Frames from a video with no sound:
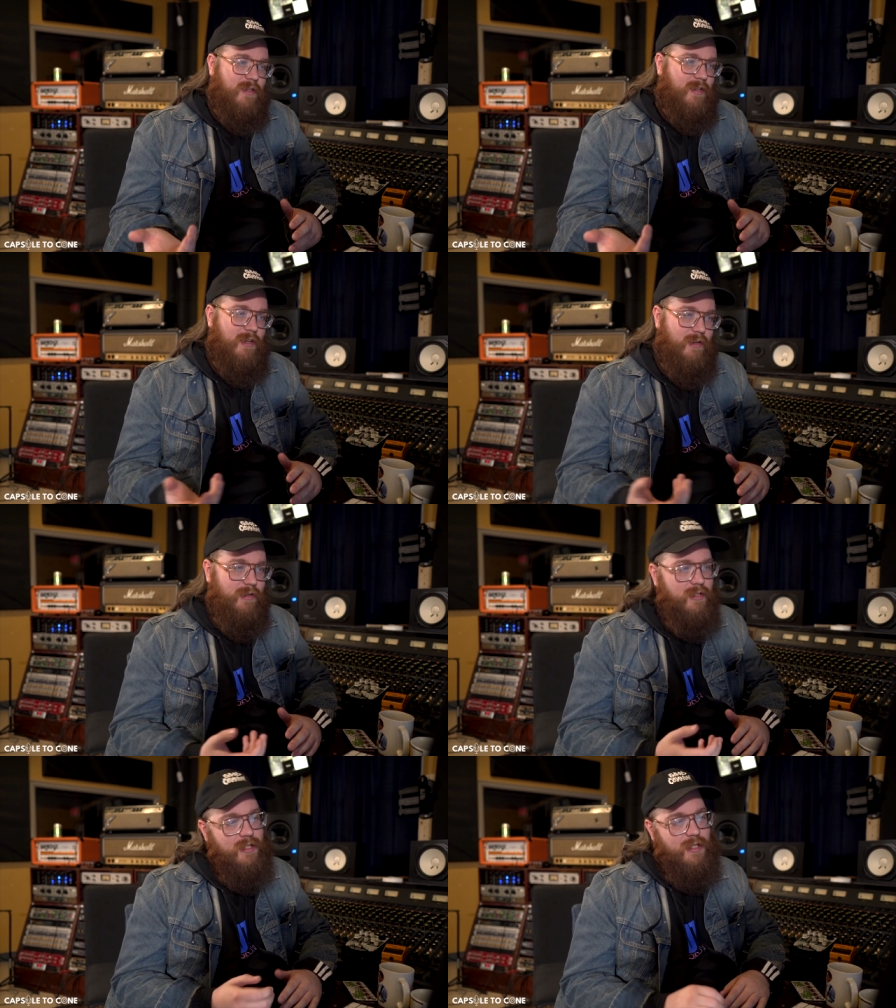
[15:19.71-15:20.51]
yeah. you
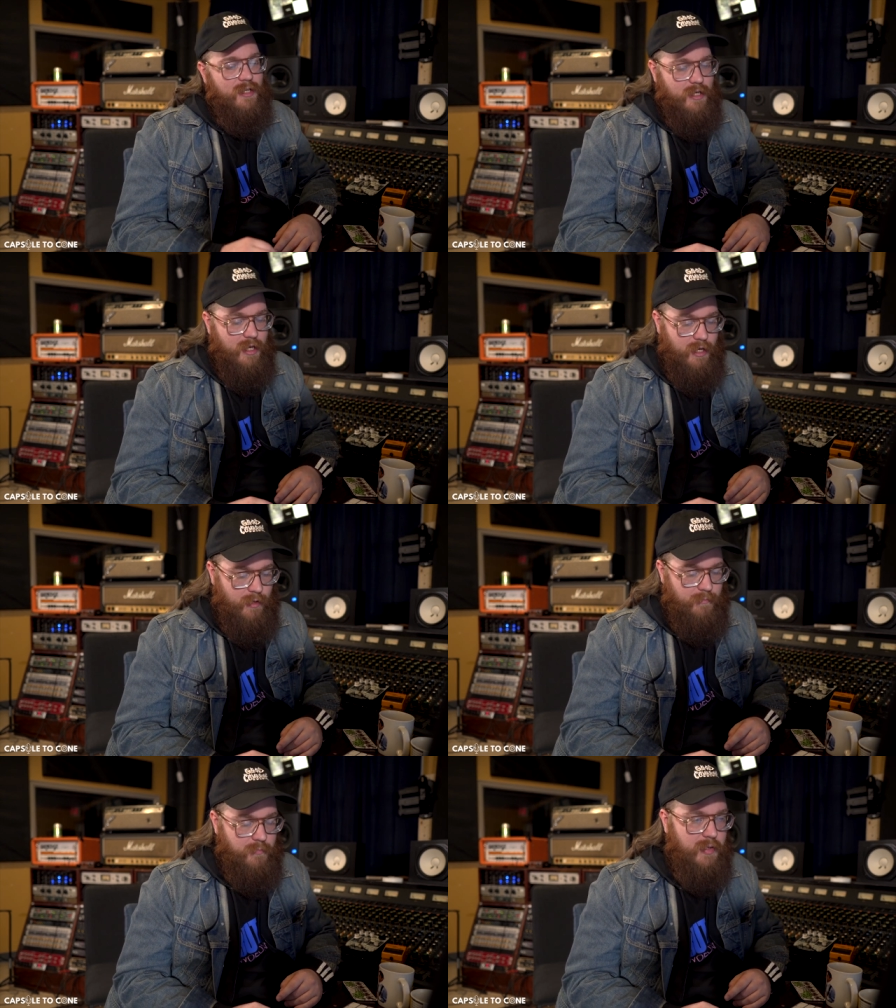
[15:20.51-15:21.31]
know.
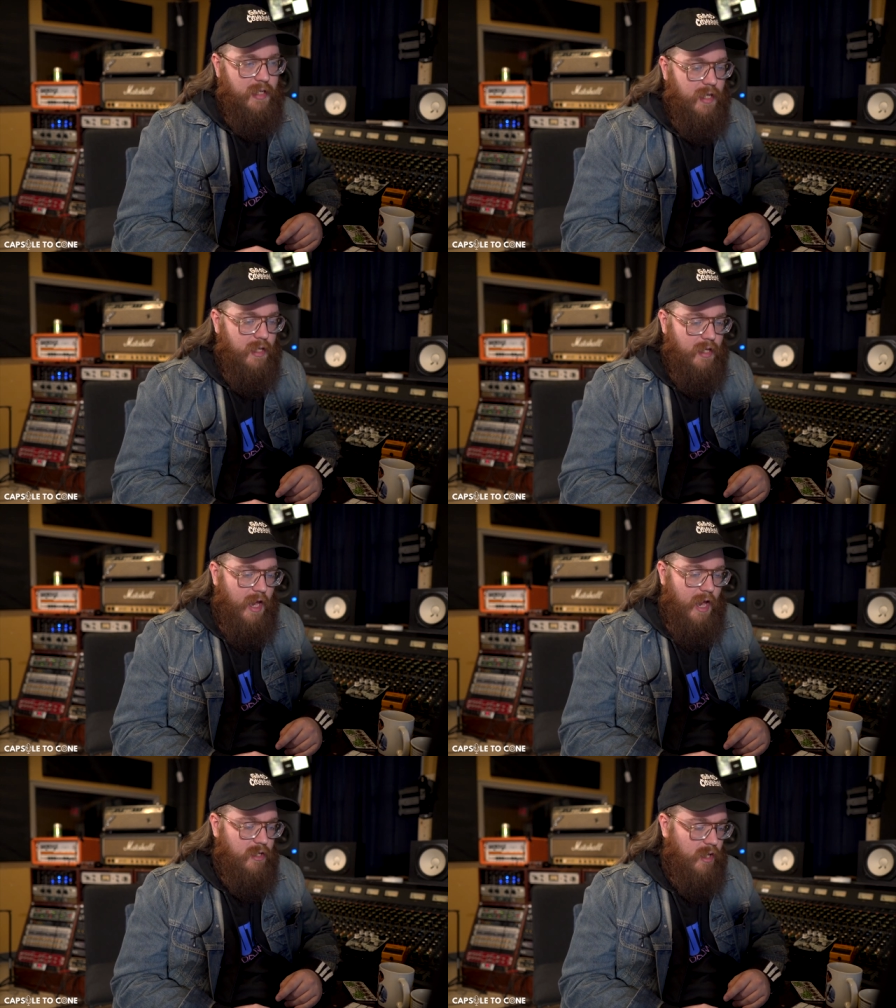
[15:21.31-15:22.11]
Um, but
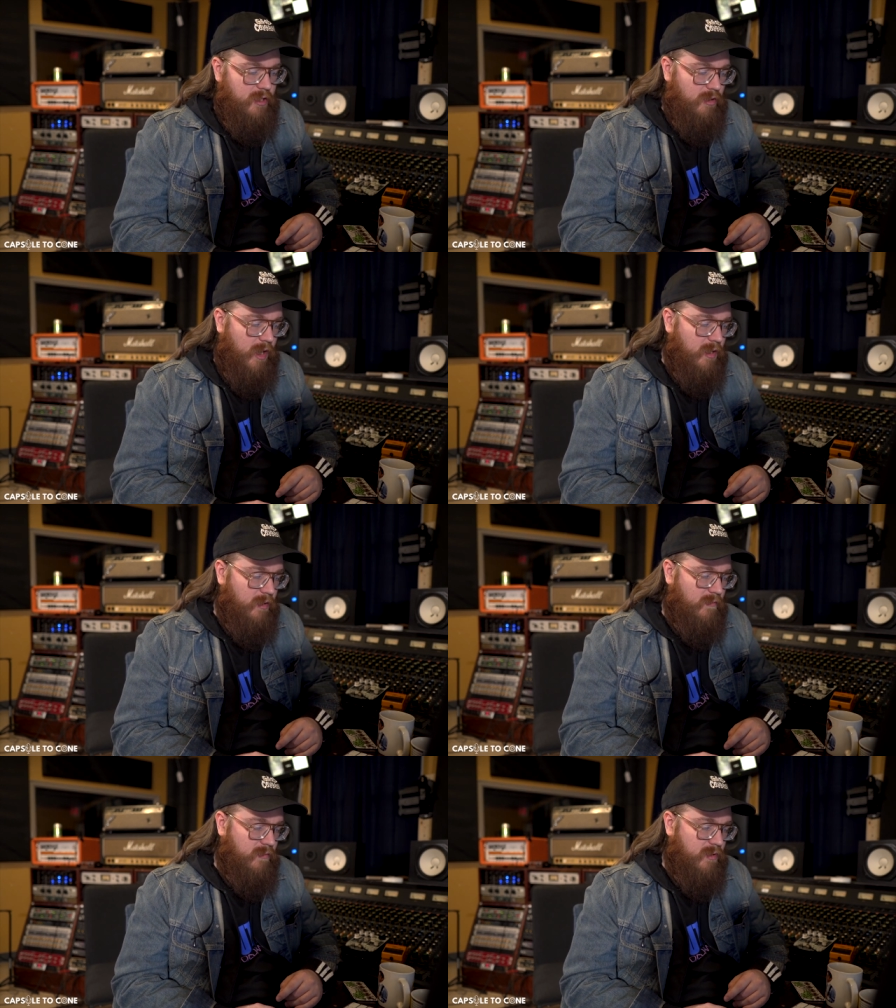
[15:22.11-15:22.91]
yeah, I, I try
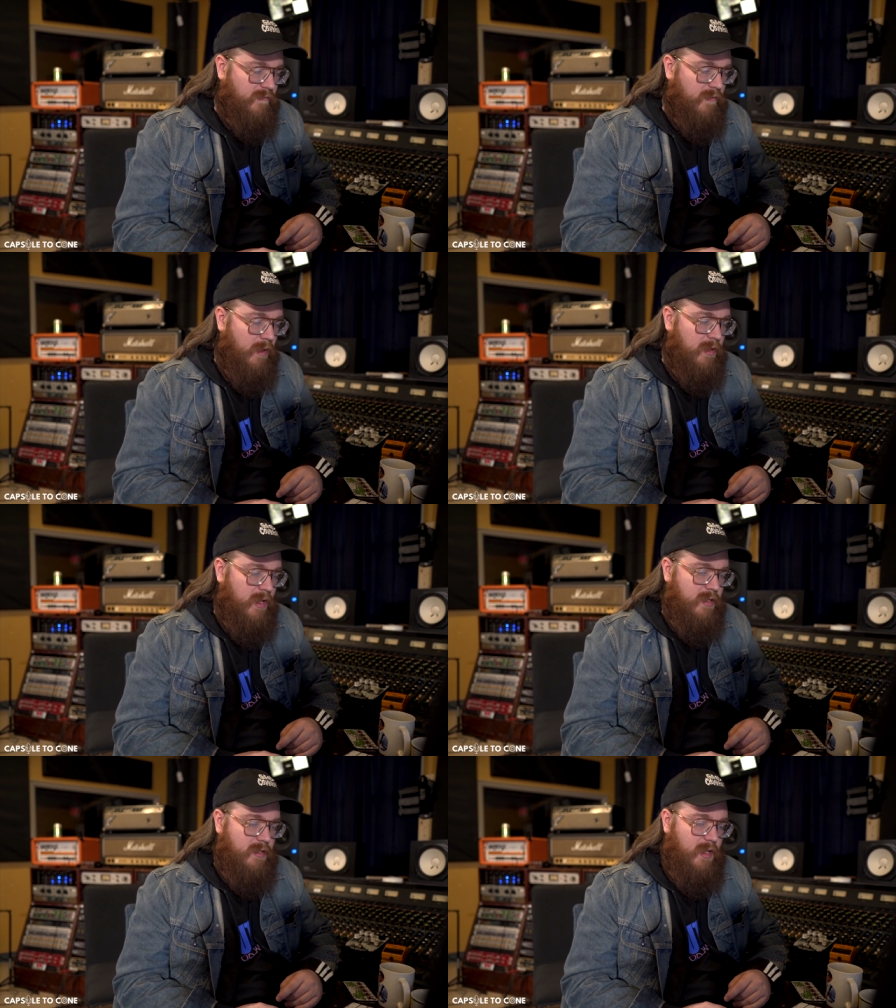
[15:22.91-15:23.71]
to, to frame
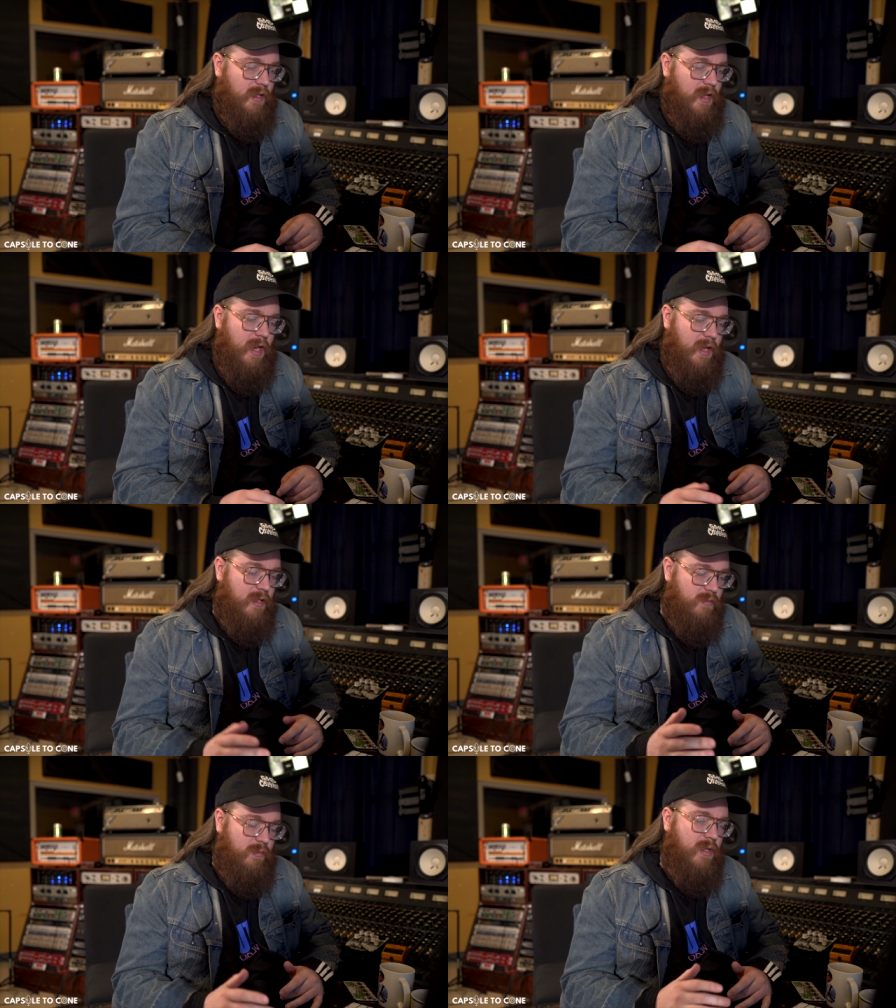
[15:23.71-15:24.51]
it as like, hey,
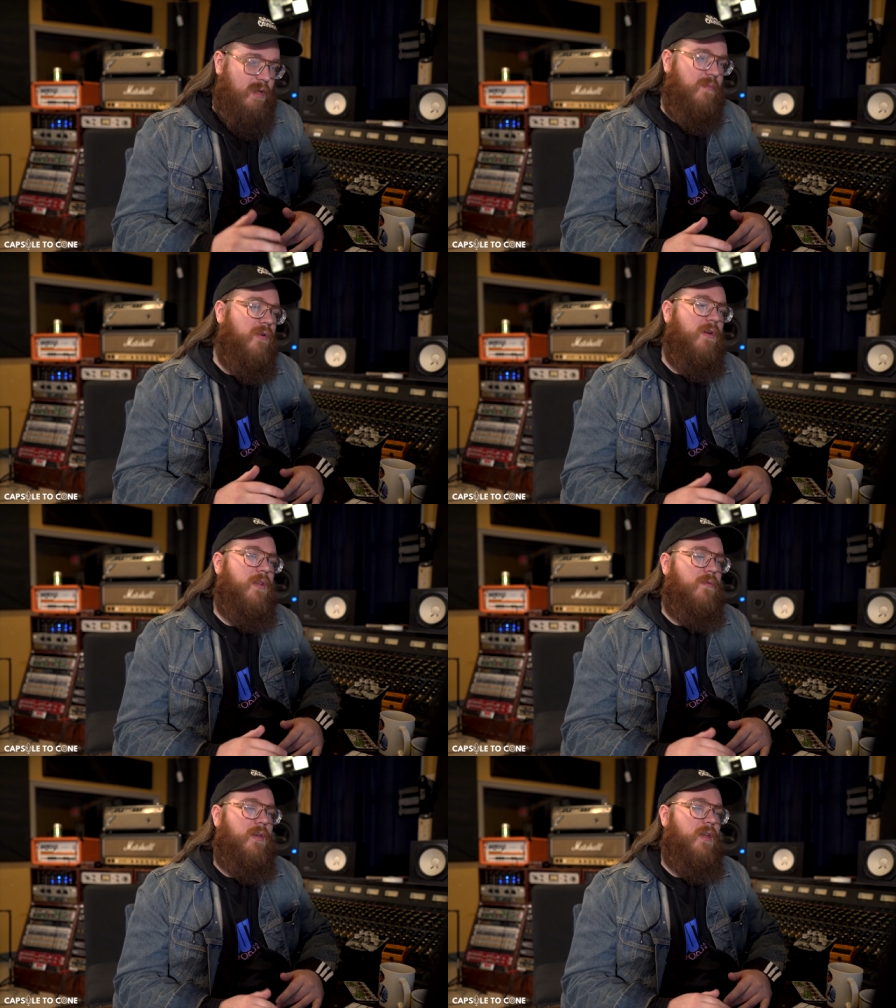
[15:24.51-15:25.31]
it's really
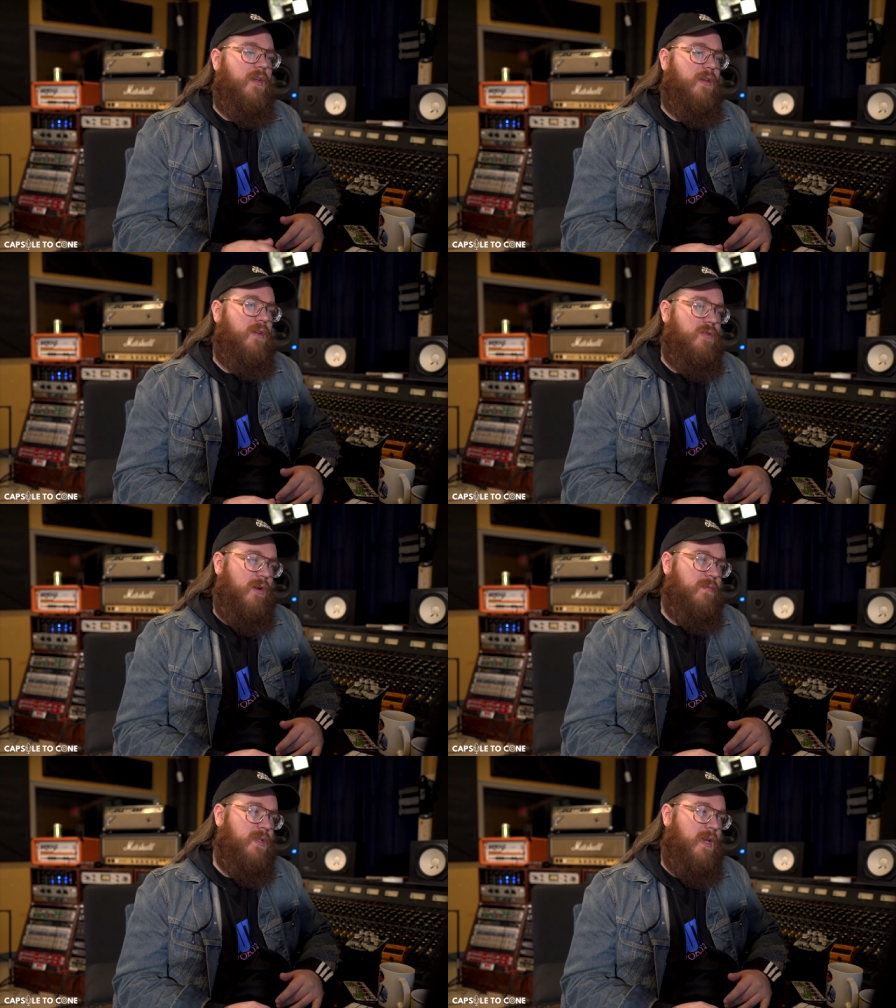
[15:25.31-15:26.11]
important that we get a good
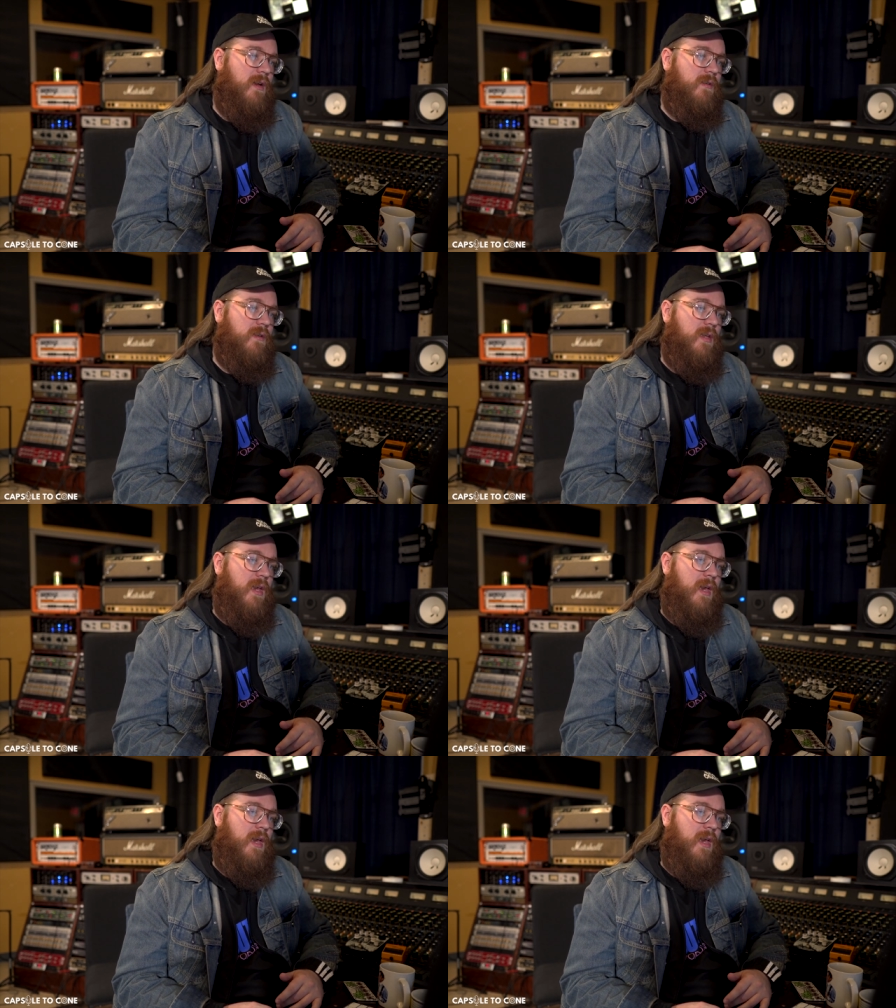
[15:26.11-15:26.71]
drum sound.